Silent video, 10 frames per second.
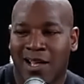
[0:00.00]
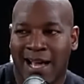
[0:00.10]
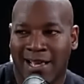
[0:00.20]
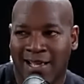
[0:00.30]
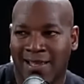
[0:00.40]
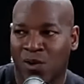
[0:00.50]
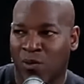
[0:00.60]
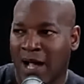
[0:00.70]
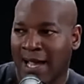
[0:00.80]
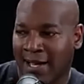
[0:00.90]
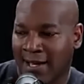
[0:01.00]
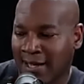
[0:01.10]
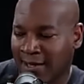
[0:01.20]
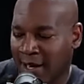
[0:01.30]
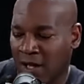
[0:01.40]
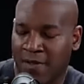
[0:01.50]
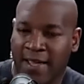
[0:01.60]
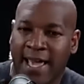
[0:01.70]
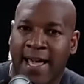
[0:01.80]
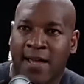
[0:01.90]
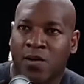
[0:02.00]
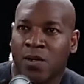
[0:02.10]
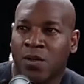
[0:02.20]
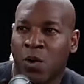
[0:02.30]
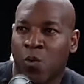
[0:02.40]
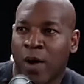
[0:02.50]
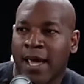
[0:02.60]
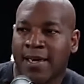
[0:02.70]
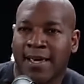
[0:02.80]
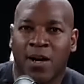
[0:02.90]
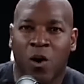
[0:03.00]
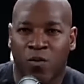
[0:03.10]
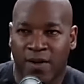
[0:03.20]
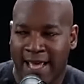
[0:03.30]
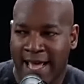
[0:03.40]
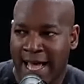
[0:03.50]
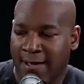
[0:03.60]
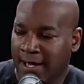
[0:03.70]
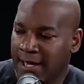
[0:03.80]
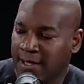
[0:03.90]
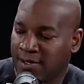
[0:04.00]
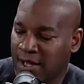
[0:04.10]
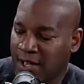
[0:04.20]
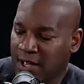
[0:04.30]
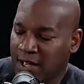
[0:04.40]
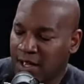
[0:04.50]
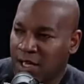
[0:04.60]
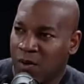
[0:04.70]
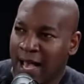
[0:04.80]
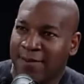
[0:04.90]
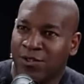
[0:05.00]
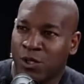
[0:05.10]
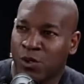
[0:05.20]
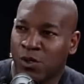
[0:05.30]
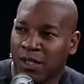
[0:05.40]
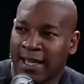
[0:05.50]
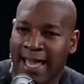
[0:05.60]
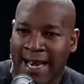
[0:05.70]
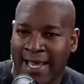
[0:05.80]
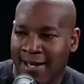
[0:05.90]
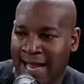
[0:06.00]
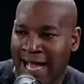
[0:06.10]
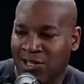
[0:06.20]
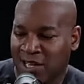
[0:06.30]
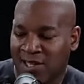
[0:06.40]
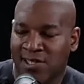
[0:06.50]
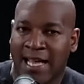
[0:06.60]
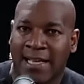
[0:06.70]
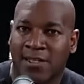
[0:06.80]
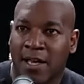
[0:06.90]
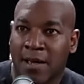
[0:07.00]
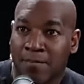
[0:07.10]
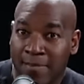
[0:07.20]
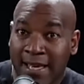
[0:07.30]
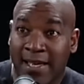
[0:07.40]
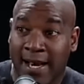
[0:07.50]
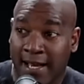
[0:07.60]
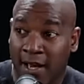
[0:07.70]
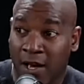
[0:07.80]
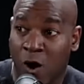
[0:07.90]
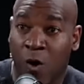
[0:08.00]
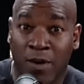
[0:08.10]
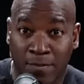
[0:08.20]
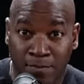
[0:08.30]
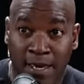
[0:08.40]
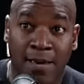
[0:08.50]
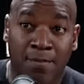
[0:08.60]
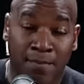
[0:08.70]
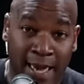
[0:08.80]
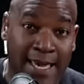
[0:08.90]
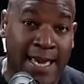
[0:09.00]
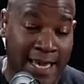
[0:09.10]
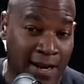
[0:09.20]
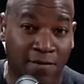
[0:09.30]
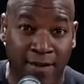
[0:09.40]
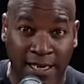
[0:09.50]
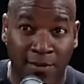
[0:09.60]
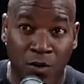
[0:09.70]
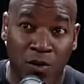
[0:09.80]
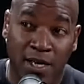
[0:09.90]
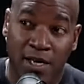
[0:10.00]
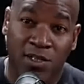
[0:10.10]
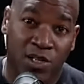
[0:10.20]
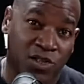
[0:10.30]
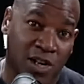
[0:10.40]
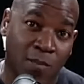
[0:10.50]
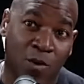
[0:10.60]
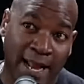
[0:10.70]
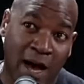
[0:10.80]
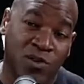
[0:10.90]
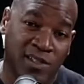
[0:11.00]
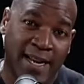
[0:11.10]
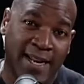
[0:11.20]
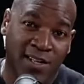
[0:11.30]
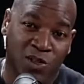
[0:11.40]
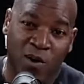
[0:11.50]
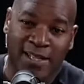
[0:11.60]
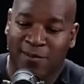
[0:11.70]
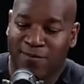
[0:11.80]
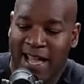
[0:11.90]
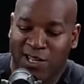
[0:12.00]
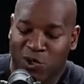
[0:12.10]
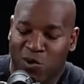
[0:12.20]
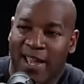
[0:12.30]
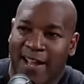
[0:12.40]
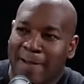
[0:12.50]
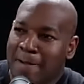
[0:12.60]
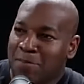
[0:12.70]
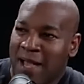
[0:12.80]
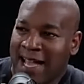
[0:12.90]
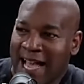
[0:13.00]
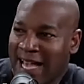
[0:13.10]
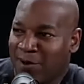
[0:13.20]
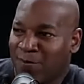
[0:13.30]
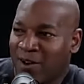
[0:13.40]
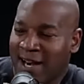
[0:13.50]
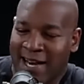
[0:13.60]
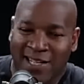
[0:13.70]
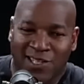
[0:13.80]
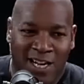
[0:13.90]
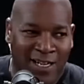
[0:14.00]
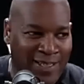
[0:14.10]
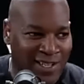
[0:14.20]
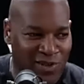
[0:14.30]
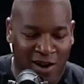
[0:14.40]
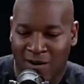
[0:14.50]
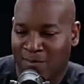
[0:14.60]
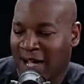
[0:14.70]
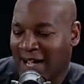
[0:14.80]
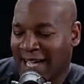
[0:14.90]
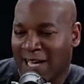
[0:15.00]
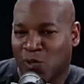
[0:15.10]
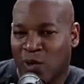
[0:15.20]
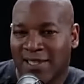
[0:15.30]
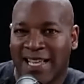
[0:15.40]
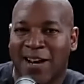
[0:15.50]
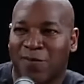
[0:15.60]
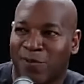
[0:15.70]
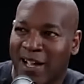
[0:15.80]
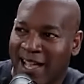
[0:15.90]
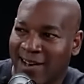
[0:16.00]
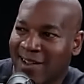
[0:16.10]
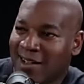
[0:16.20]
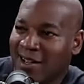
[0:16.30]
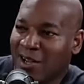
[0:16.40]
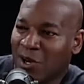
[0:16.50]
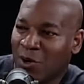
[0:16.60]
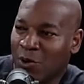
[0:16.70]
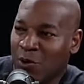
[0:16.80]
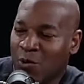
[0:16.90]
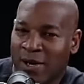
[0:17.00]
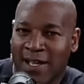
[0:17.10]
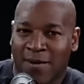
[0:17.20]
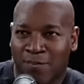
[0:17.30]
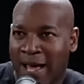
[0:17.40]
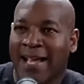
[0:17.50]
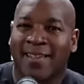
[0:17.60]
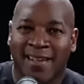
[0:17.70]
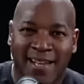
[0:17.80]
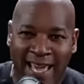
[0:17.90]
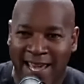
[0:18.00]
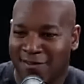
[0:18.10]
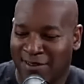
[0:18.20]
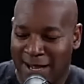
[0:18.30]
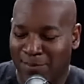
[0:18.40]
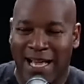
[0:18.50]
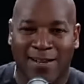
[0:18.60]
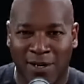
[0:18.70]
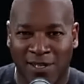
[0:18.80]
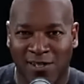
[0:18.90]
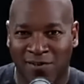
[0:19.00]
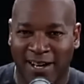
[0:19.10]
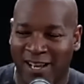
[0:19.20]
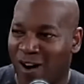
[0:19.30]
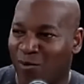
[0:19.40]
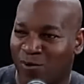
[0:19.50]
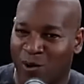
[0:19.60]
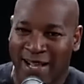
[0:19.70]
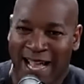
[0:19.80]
I think Ryan hit the nail on the head. The way you get over that is you have to look at it not just as me letting it go, but me making it available to someone else that is going to find joy in it. I had a friend, and I talked about this on our podcast once. I had a friend who, when back in the day of like Blockbuster Video, before we